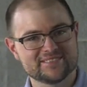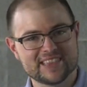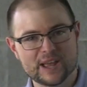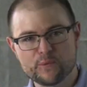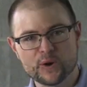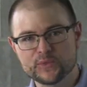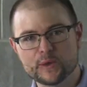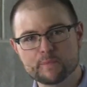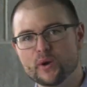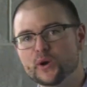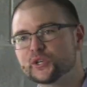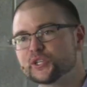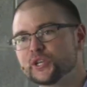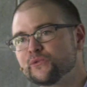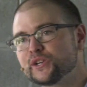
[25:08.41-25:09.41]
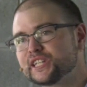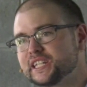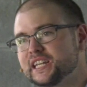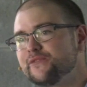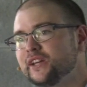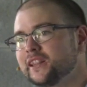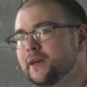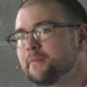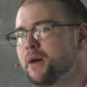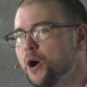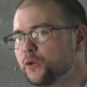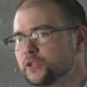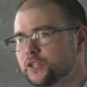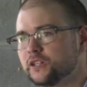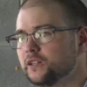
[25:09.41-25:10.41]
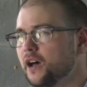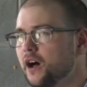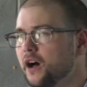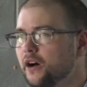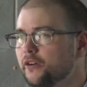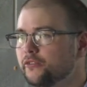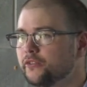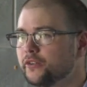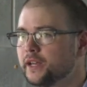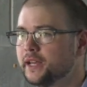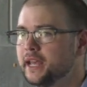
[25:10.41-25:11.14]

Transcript: They weren't the person receiving the most love.